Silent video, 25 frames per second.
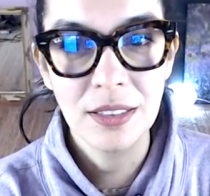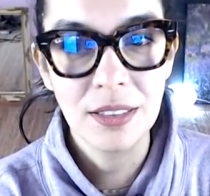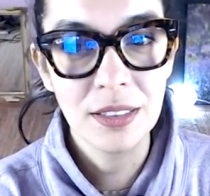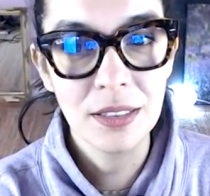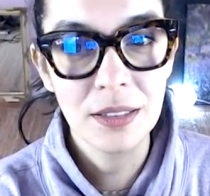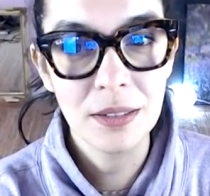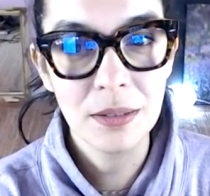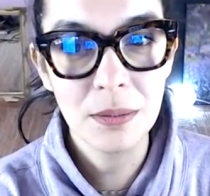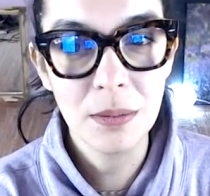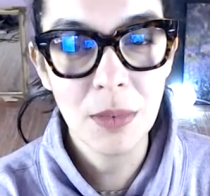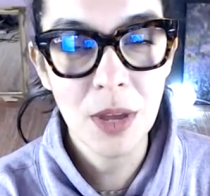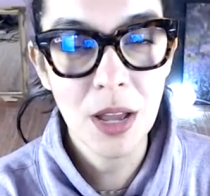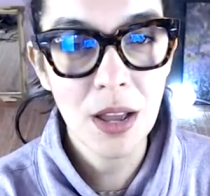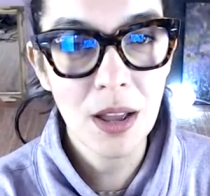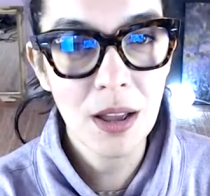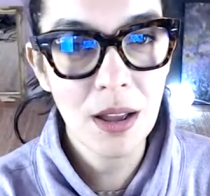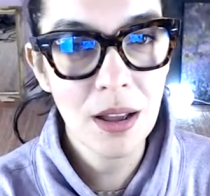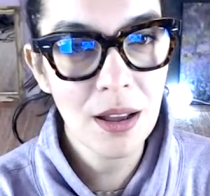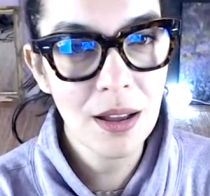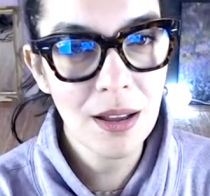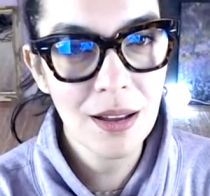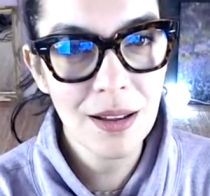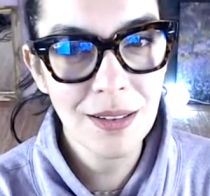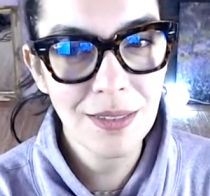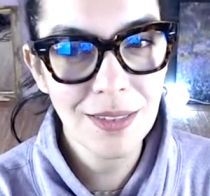
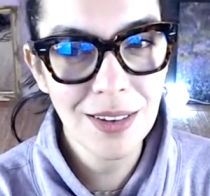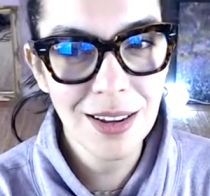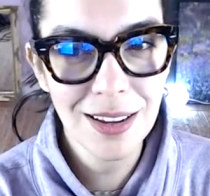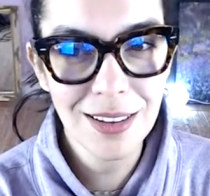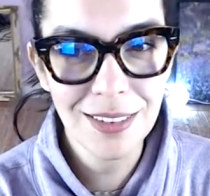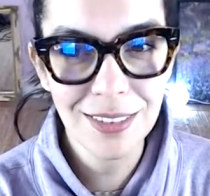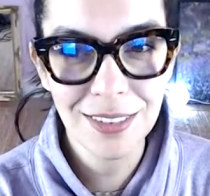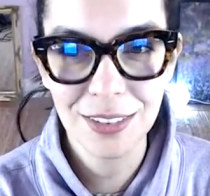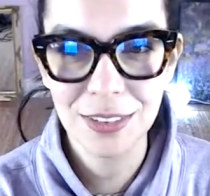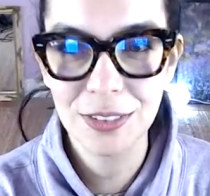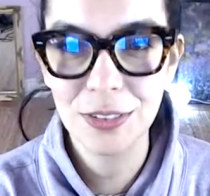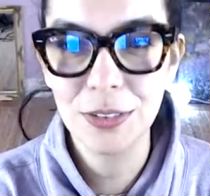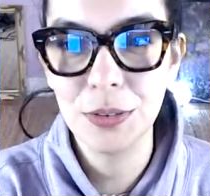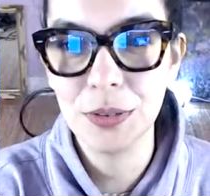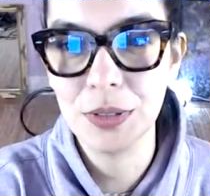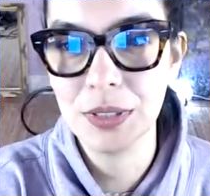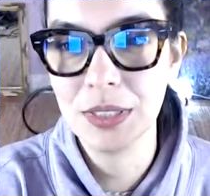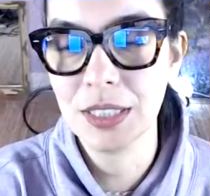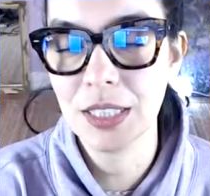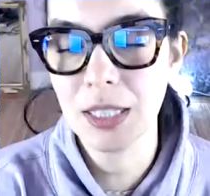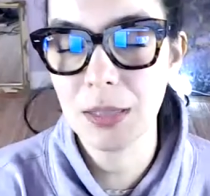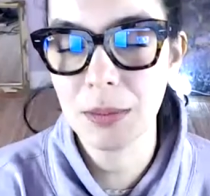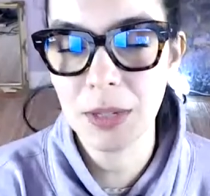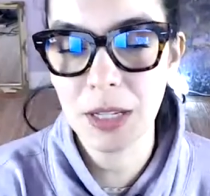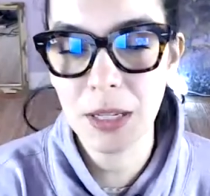tomorrow. Ooh, it's
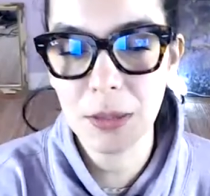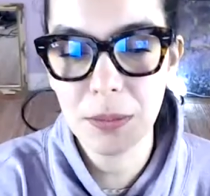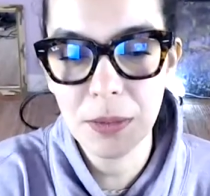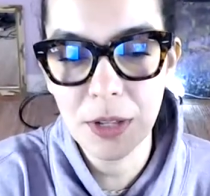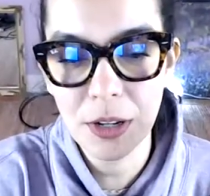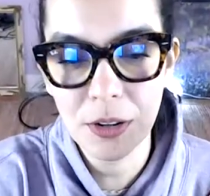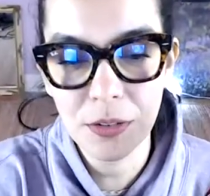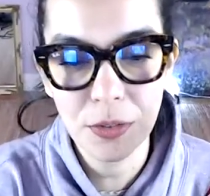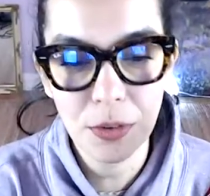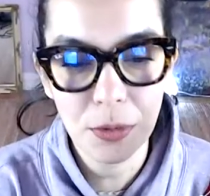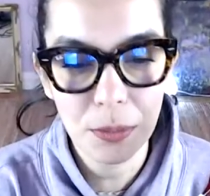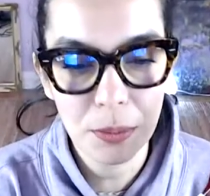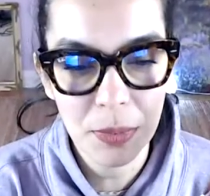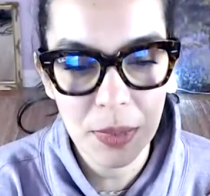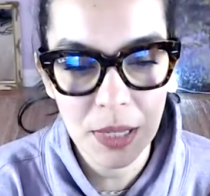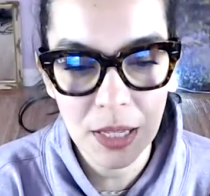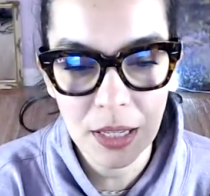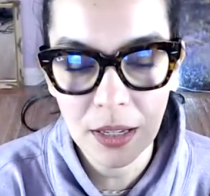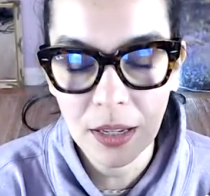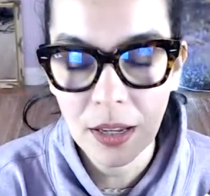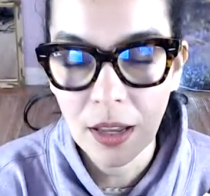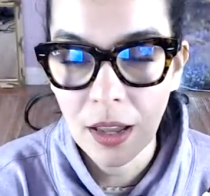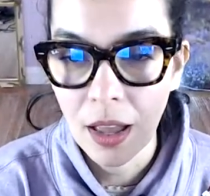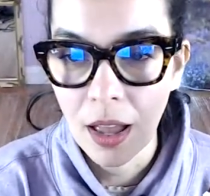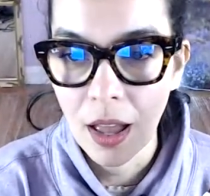gonna be up there for
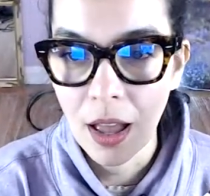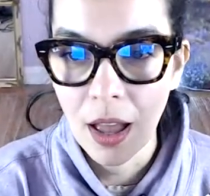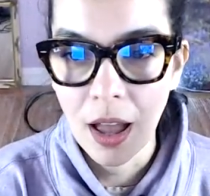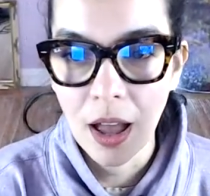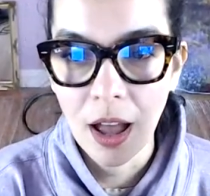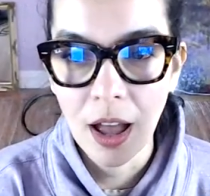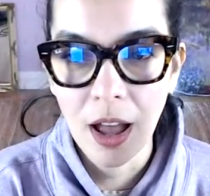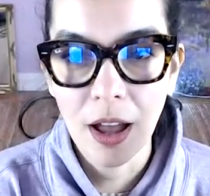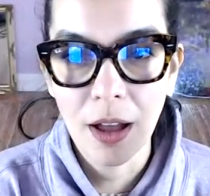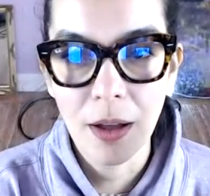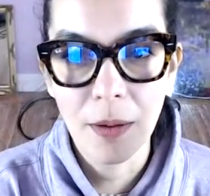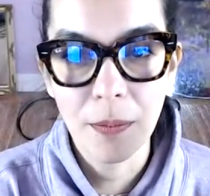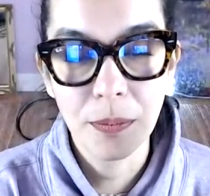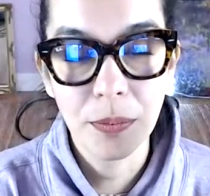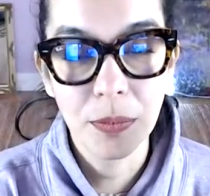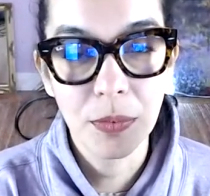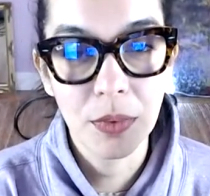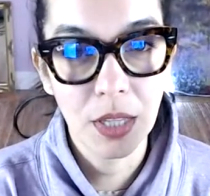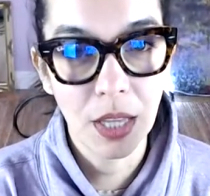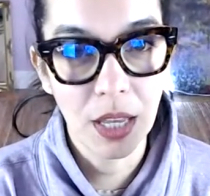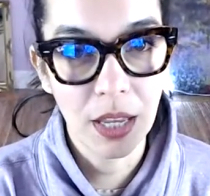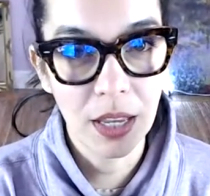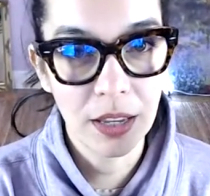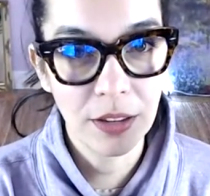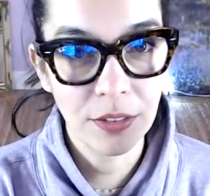me. Um,
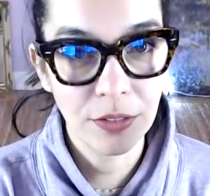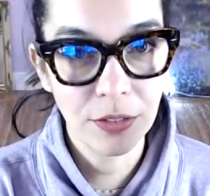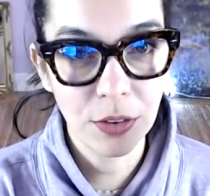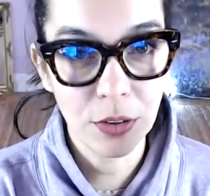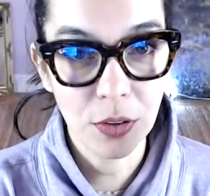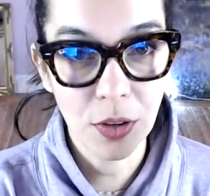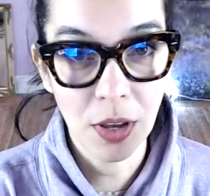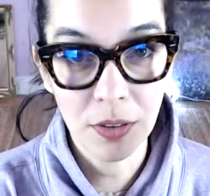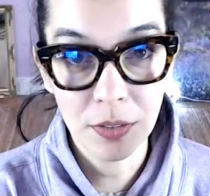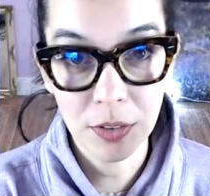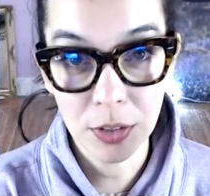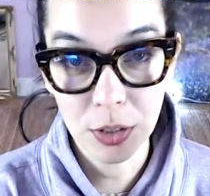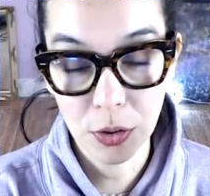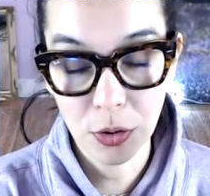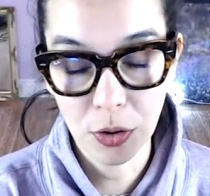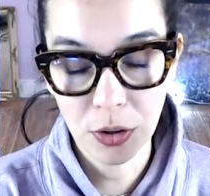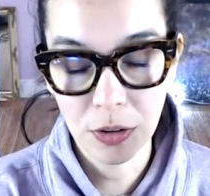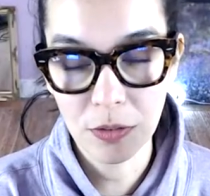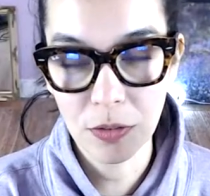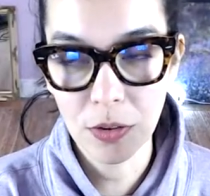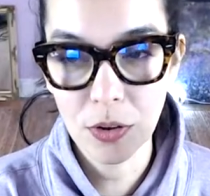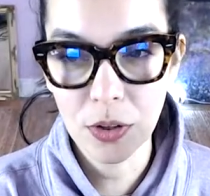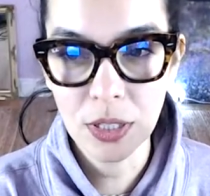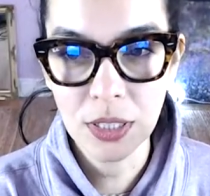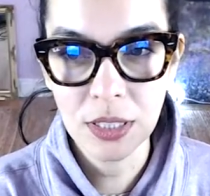if you have a lower
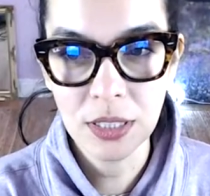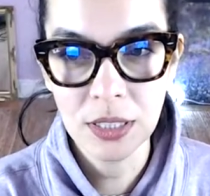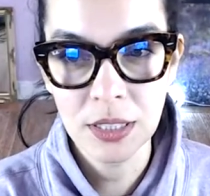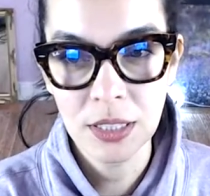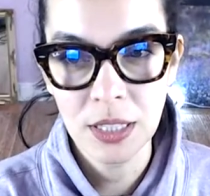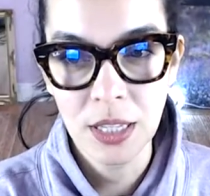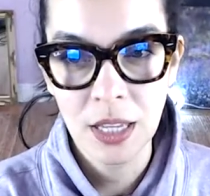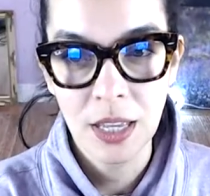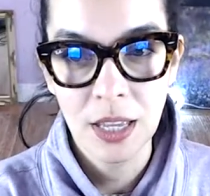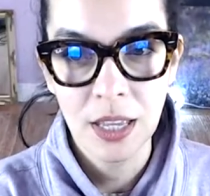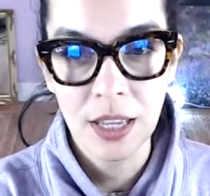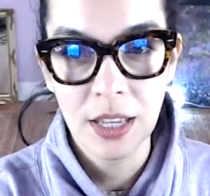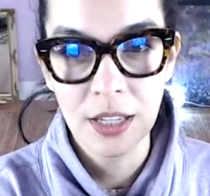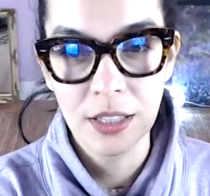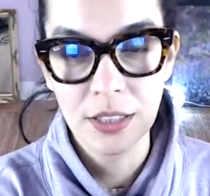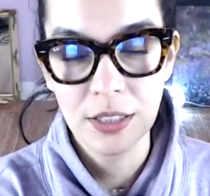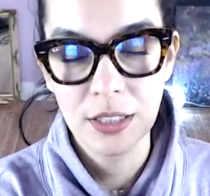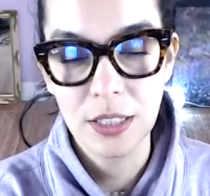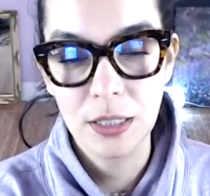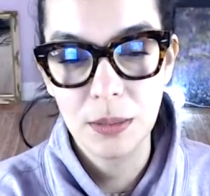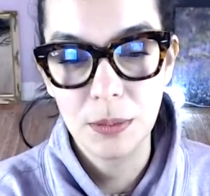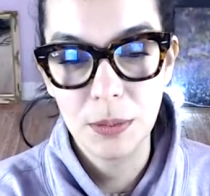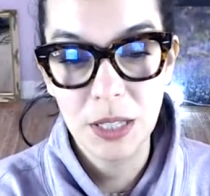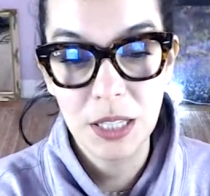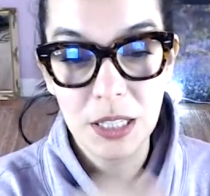voice, it's
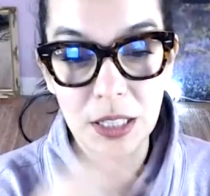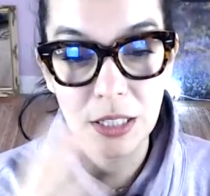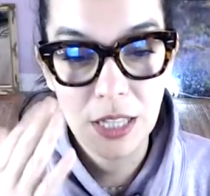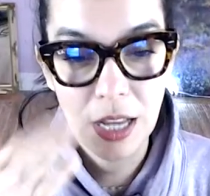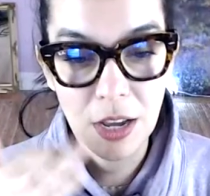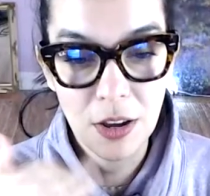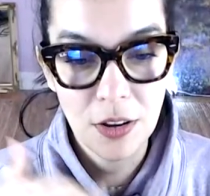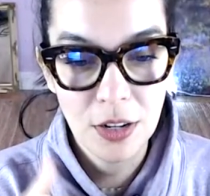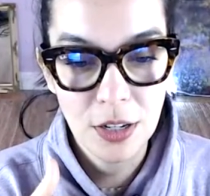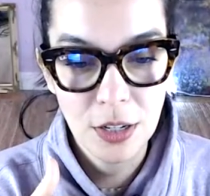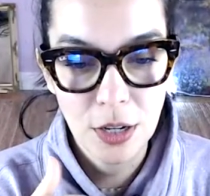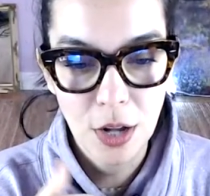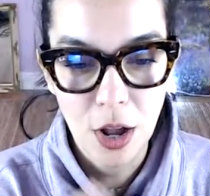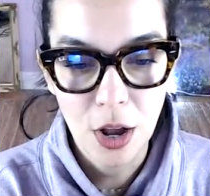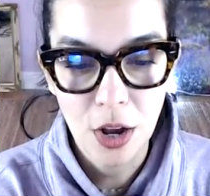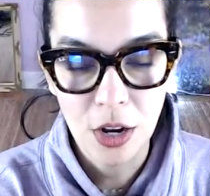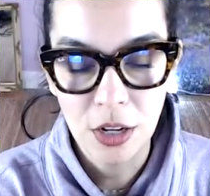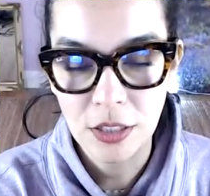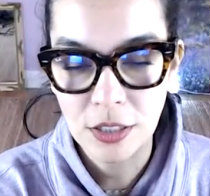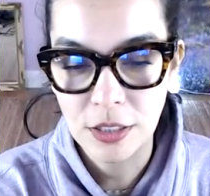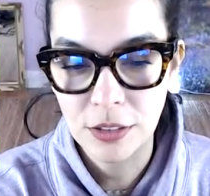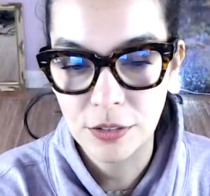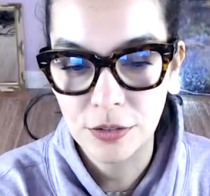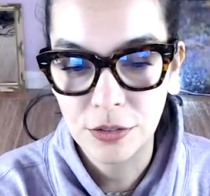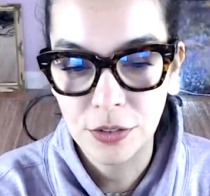gonna be down an
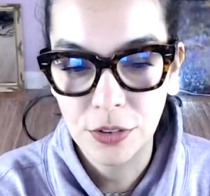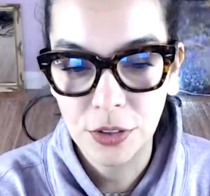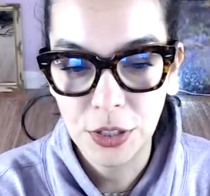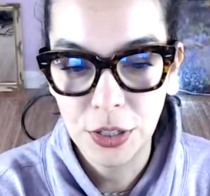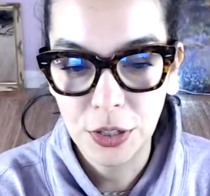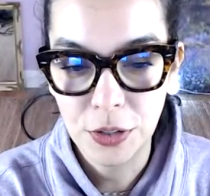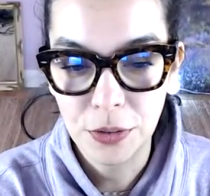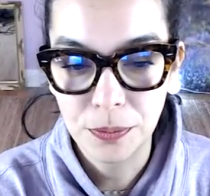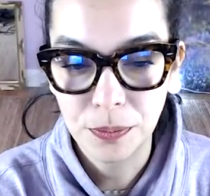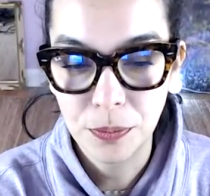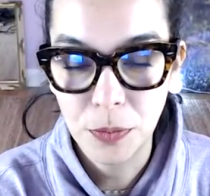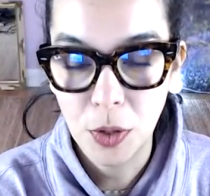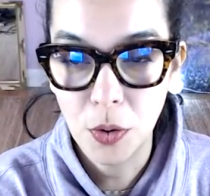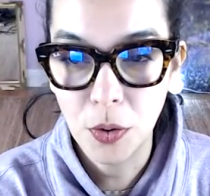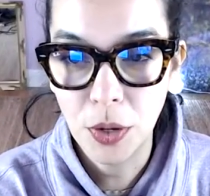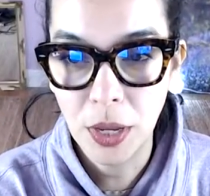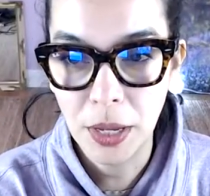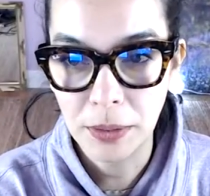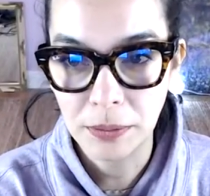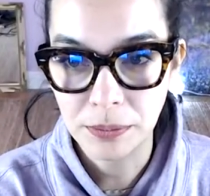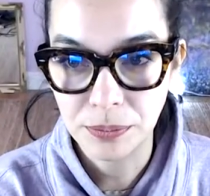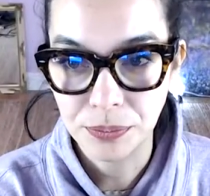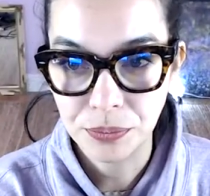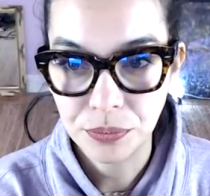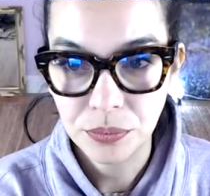octave for you. Okay.